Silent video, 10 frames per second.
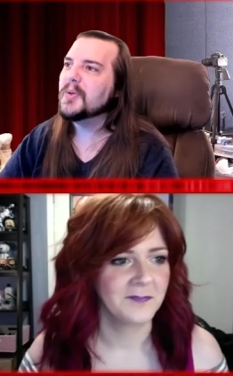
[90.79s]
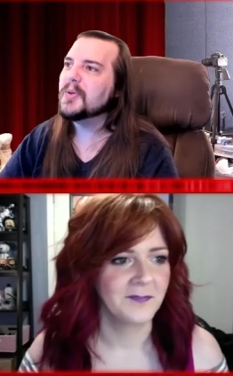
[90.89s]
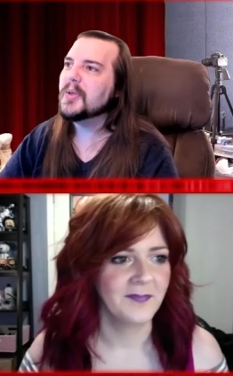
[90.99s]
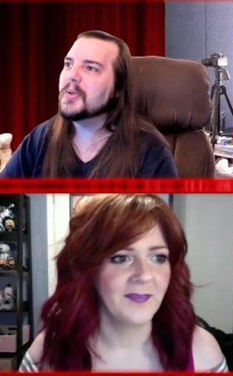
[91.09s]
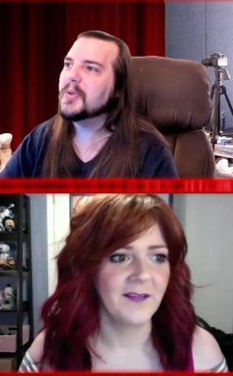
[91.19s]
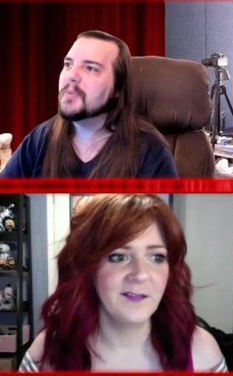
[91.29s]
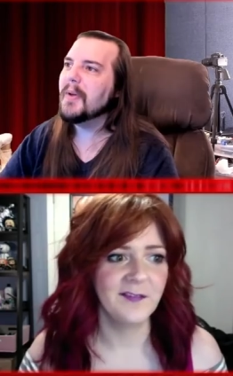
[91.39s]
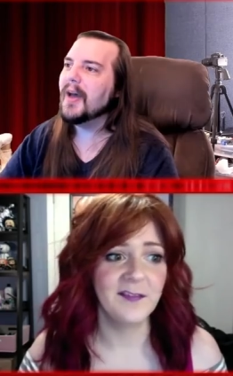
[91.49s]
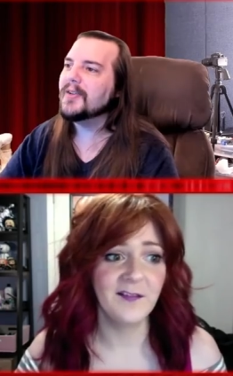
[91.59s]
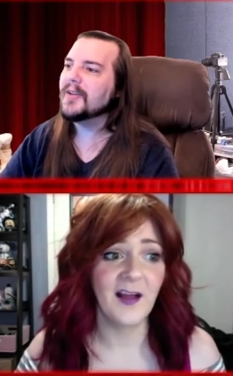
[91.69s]
Speaker 1: is, this
Speaker 2: that's, is
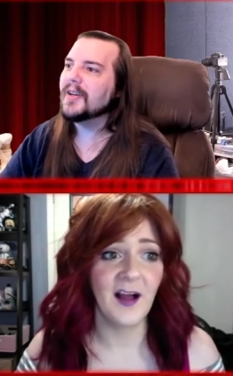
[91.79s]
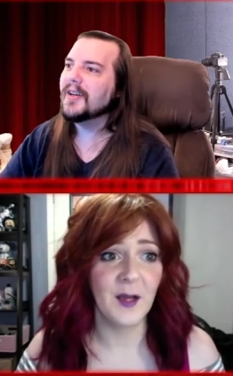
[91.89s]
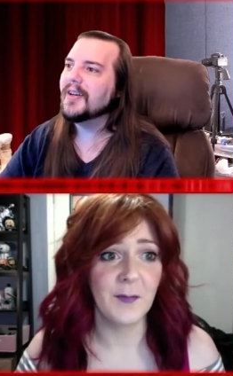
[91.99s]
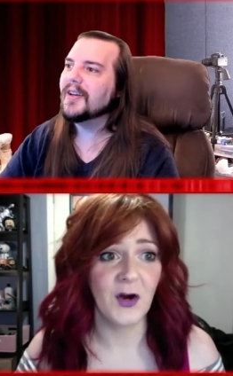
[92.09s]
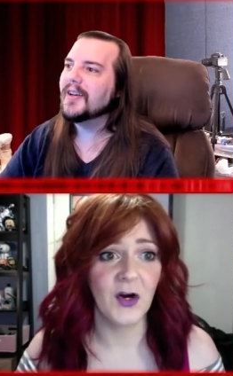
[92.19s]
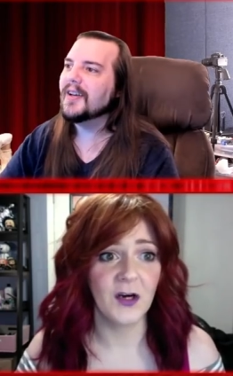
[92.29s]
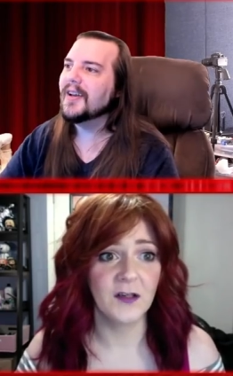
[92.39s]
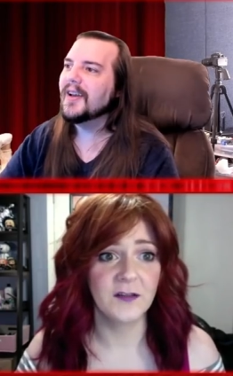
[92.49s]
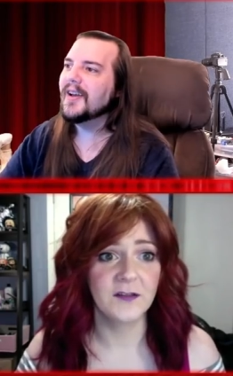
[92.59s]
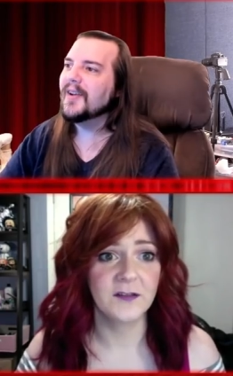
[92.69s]
mad. That's a high
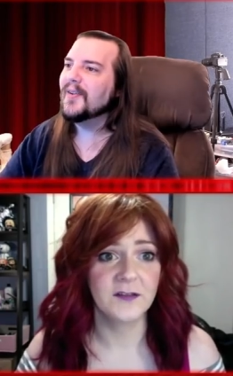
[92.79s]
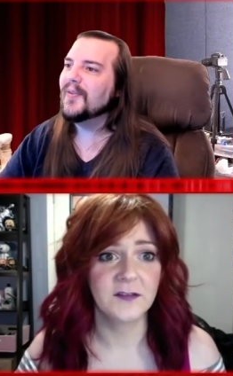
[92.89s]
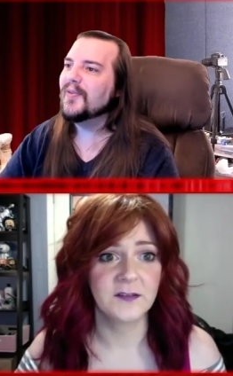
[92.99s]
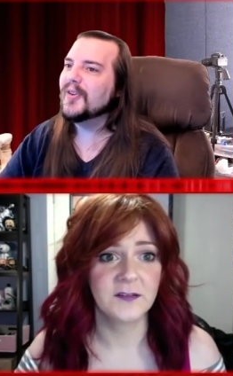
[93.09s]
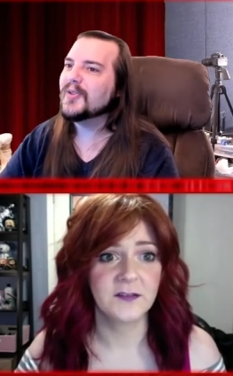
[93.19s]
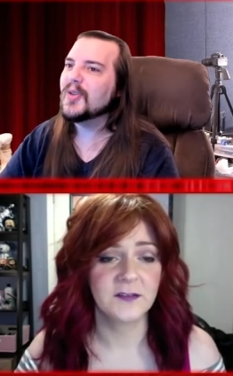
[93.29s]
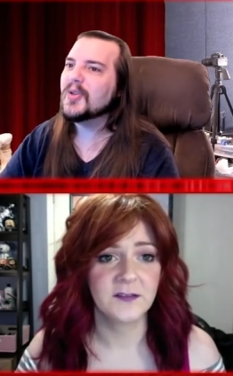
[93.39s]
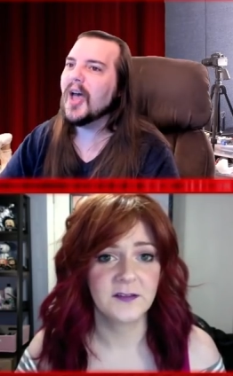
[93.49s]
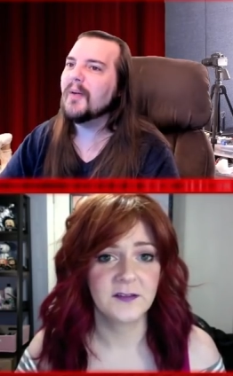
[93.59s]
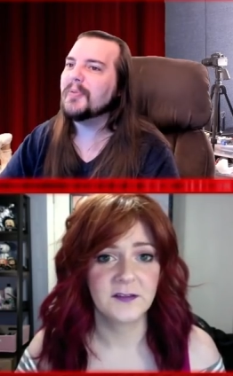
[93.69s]
bar.
Speaker 1: This,
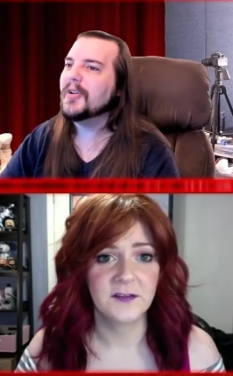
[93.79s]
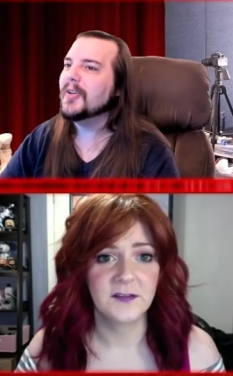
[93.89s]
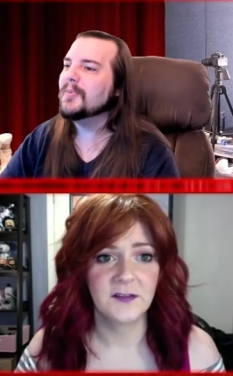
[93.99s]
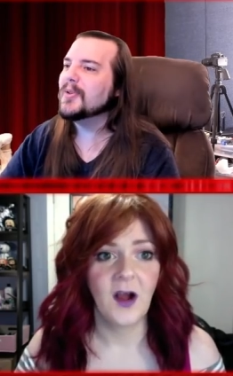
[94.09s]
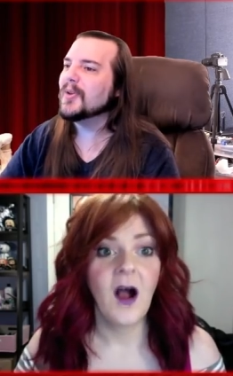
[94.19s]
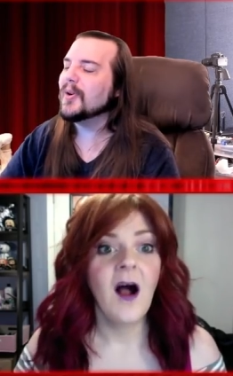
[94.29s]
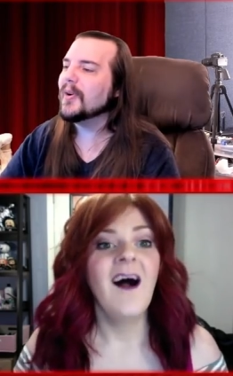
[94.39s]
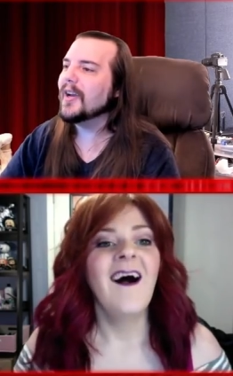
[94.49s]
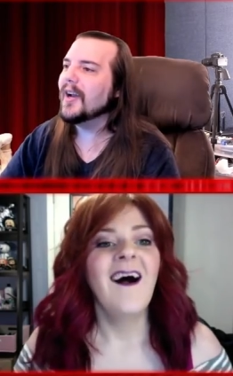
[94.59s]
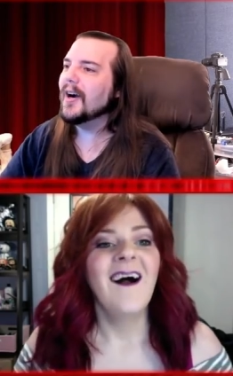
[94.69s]
this happened in
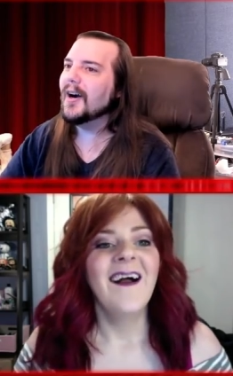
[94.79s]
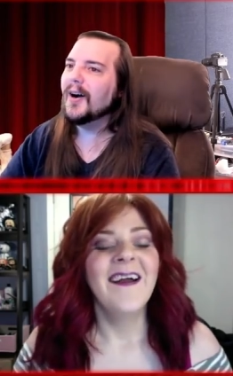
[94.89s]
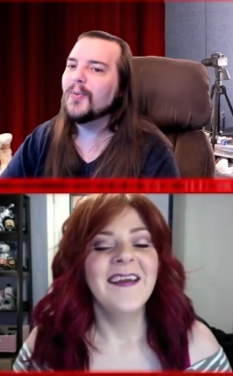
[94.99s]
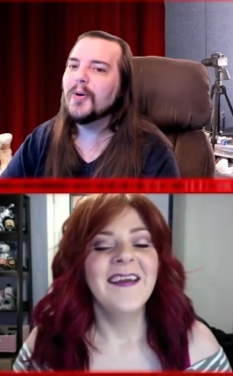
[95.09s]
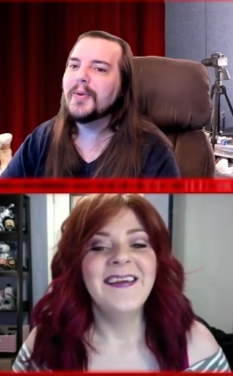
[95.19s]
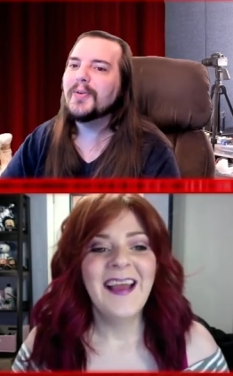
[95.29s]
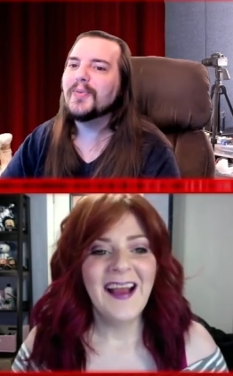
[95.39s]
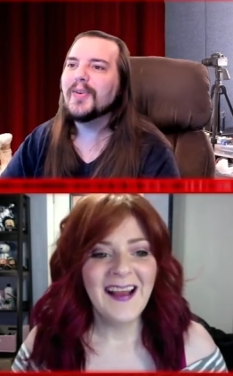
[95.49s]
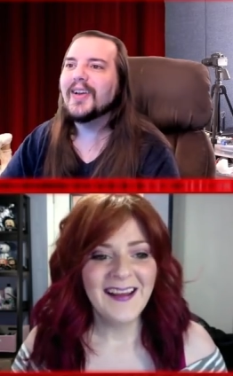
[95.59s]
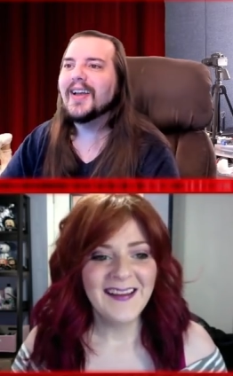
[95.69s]
Missouri. Uh, a woman,
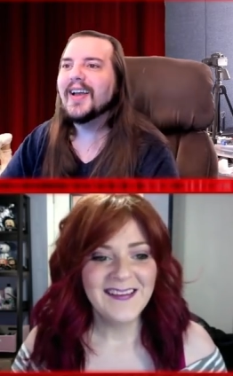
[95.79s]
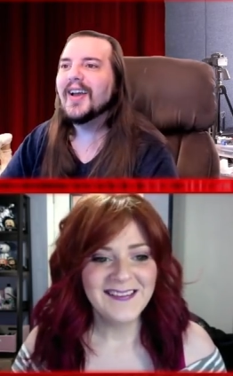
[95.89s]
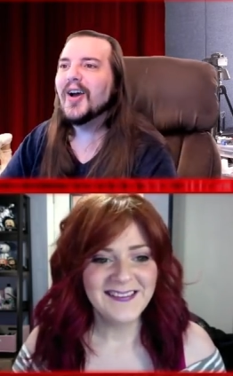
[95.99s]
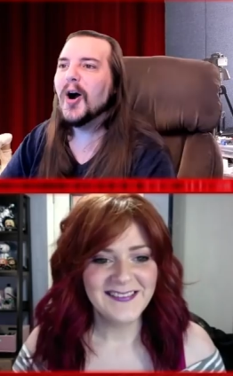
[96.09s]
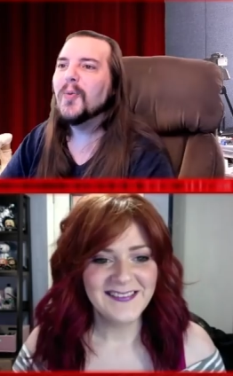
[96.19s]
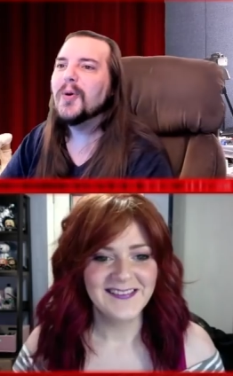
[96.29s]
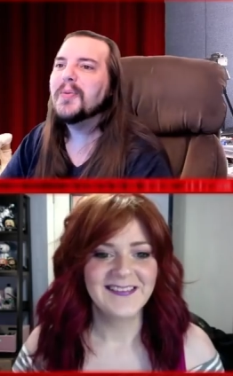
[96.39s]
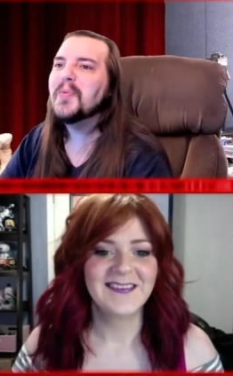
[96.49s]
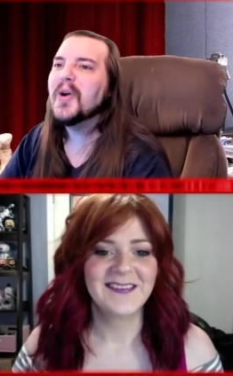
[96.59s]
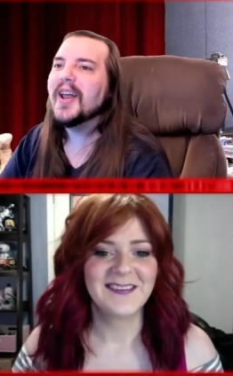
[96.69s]
yes. a
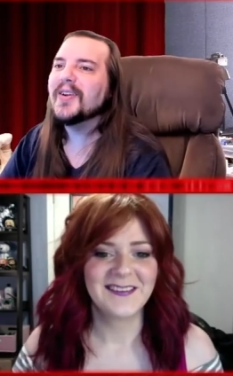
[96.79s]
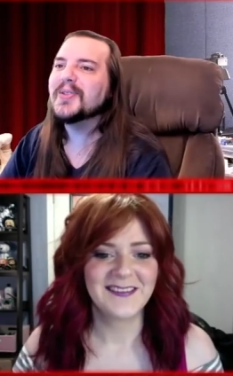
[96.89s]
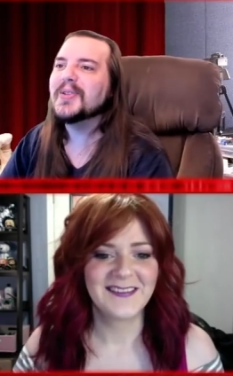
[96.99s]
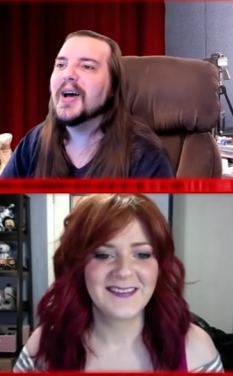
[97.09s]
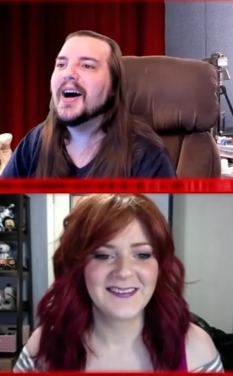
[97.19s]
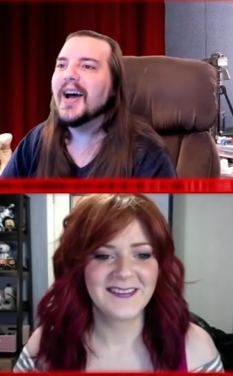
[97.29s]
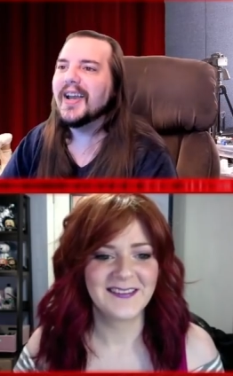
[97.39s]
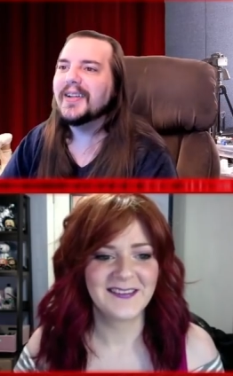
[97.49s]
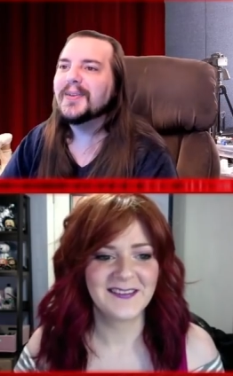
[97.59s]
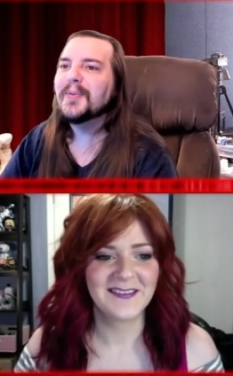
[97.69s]
woman went
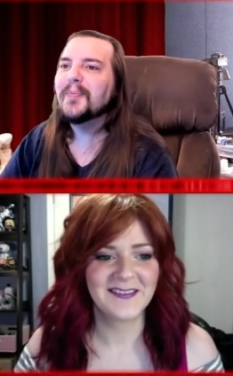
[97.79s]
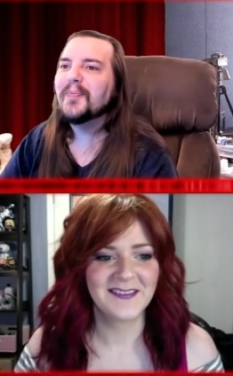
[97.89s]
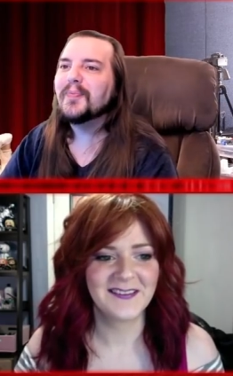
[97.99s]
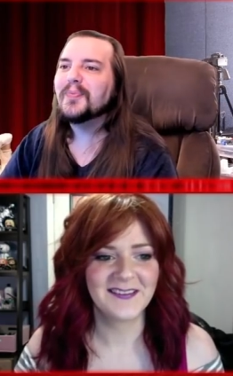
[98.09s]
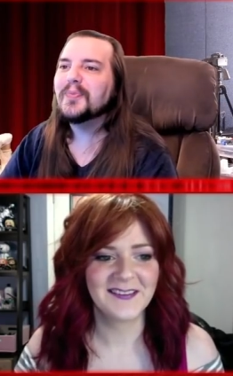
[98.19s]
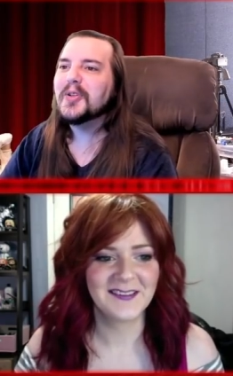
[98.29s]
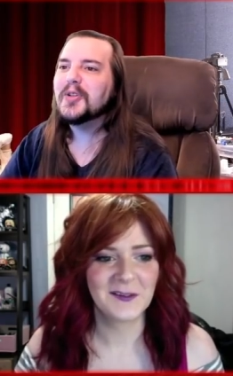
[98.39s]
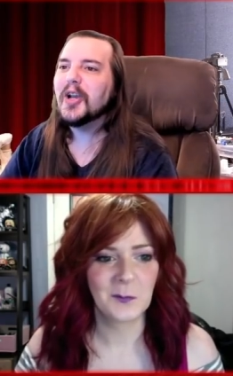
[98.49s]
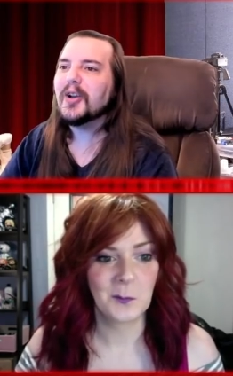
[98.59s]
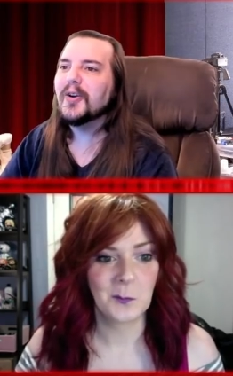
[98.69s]
outside
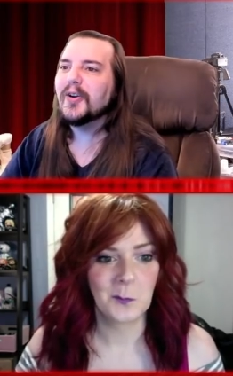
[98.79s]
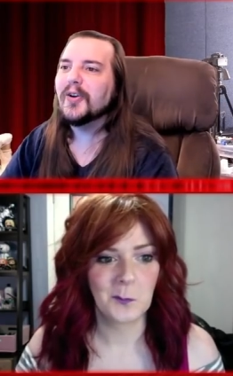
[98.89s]
to check on